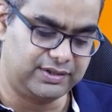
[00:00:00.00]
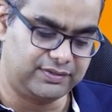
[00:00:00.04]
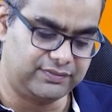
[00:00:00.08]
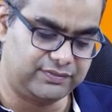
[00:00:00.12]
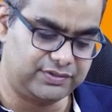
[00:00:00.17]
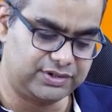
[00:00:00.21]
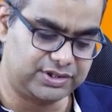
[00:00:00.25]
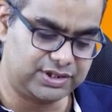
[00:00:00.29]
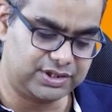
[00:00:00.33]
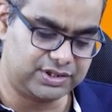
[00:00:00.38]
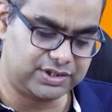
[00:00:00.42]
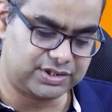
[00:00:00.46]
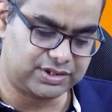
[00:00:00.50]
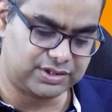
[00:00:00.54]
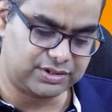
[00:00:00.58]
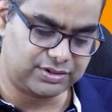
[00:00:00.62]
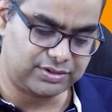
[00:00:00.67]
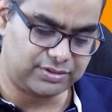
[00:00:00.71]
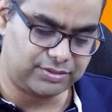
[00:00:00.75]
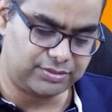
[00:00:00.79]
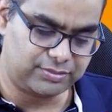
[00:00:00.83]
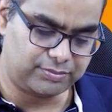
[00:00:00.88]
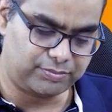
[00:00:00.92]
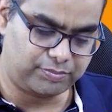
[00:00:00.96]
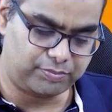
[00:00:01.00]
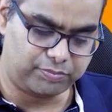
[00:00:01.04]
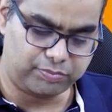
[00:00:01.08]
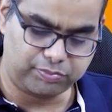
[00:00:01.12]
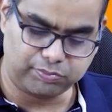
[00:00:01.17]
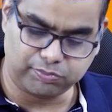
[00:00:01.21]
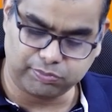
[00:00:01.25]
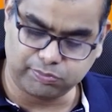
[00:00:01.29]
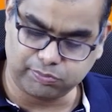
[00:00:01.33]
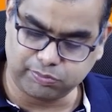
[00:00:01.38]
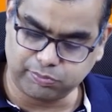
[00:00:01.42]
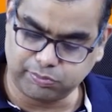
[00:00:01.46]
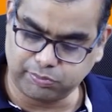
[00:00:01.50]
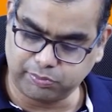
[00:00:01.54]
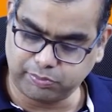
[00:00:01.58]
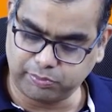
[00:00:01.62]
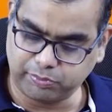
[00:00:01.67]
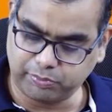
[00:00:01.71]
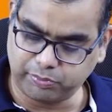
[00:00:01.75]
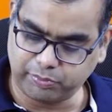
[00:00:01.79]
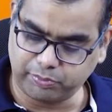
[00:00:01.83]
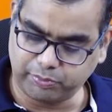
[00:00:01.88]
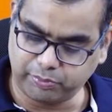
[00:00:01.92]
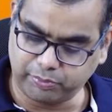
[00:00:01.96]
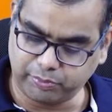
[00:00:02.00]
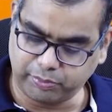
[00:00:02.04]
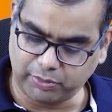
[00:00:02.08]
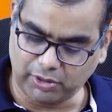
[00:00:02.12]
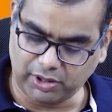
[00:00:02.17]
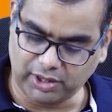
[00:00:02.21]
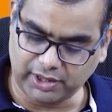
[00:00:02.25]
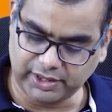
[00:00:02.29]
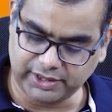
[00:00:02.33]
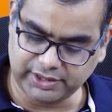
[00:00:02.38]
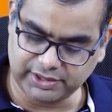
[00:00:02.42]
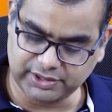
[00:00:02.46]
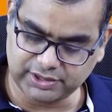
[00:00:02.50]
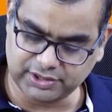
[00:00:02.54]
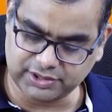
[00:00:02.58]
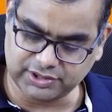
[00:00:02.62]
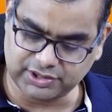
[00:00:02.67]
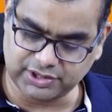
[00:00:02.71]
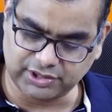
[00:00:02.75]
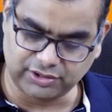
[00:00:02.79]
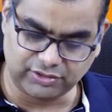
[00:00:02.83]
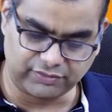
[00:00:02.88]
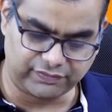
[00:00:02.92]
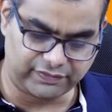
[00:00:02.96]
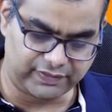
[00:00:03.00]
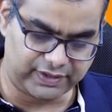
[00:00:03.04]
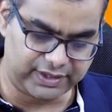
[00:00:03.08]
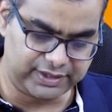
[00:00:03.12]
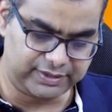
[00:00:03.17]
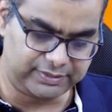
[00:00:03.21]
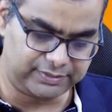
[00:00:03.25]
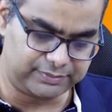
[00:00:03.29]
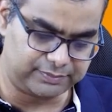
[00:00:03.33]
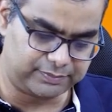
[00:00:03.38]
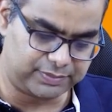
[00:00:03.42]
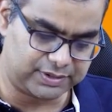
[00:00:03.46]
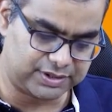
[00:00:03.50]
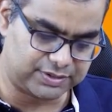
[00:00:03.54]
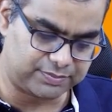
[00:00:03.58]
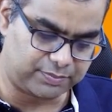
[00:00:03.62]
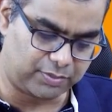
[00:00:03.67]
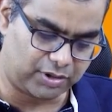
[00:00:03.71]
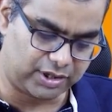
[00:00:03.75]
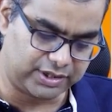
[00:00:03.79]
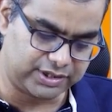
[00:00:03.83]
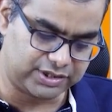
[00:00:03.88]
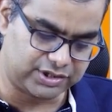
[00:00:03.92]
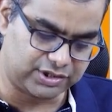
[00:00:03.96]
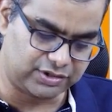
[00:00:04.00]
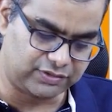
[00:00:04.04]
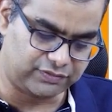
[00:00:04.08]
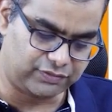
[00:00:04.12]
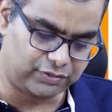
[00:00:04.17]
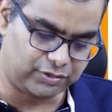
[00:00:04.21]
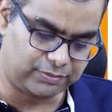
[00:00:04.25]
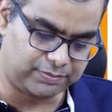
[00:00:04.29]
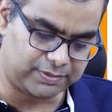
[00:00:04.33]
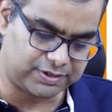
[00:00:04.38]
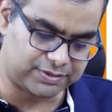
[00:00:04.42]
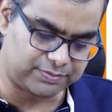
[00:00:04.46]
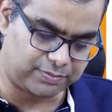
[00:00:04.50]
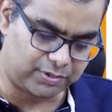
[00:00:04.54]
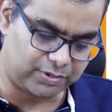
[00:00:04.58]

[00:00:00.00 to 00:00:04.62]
which is 0.05 plus 0.04 plus